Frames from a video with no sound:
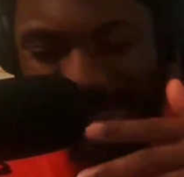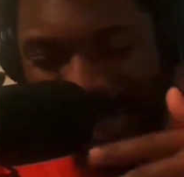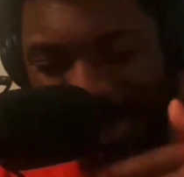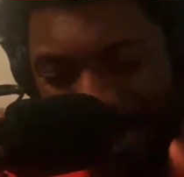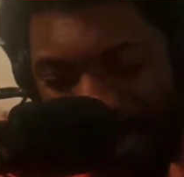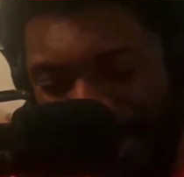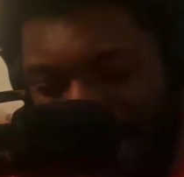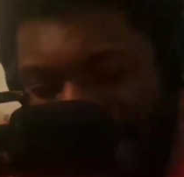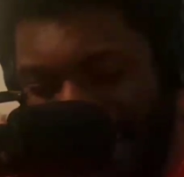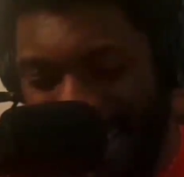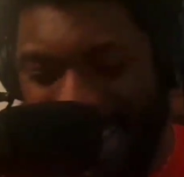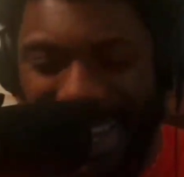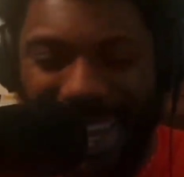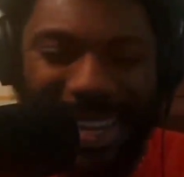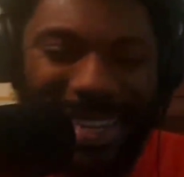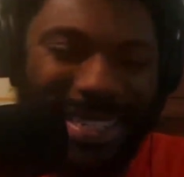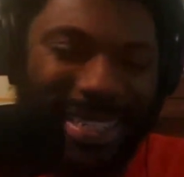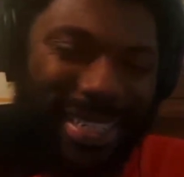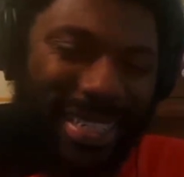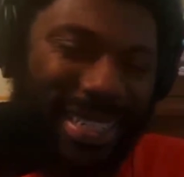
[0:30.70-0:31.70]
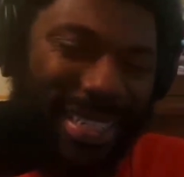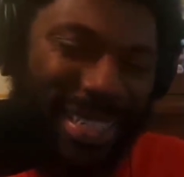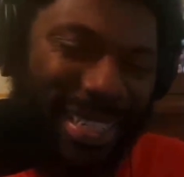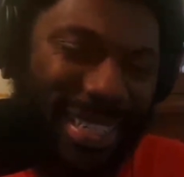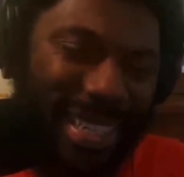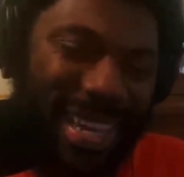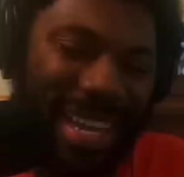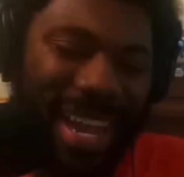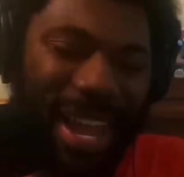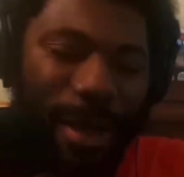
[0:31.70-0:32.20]
It's me. Can't you
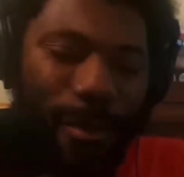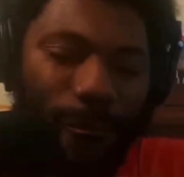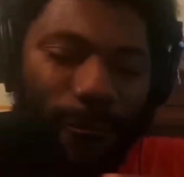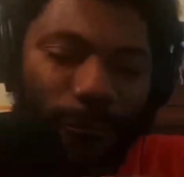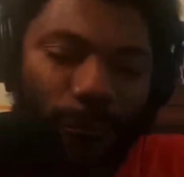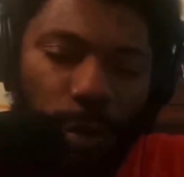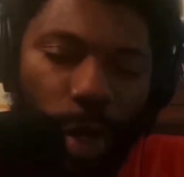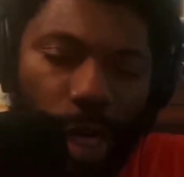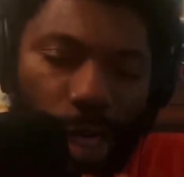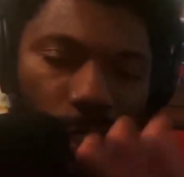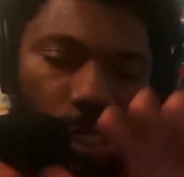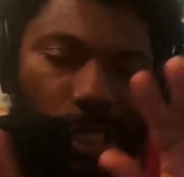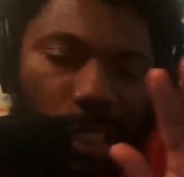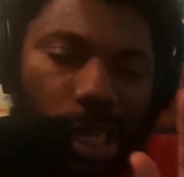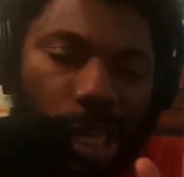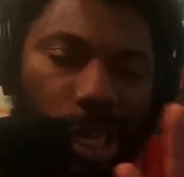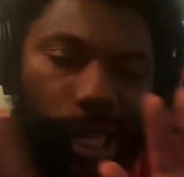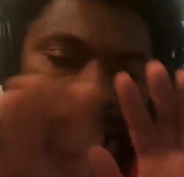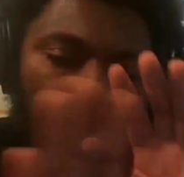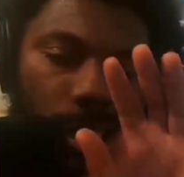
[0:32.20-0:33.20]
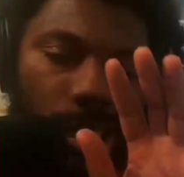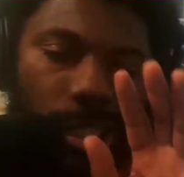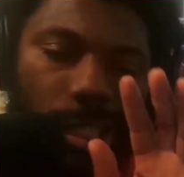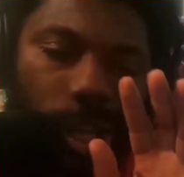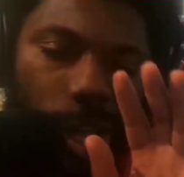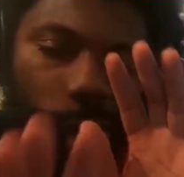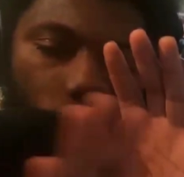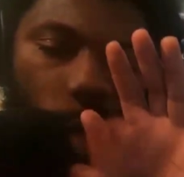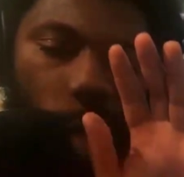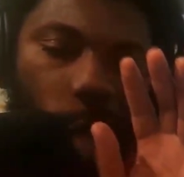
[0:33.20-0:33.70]
see? I'm fresh and
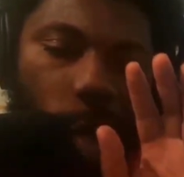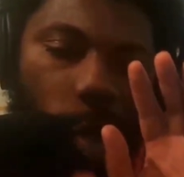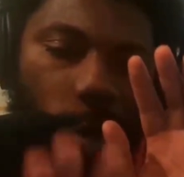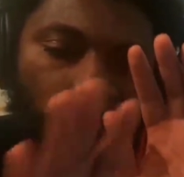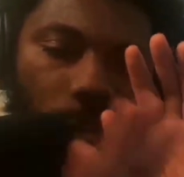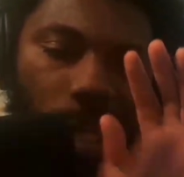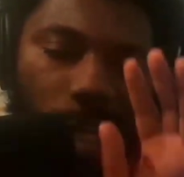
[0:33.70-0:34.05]
so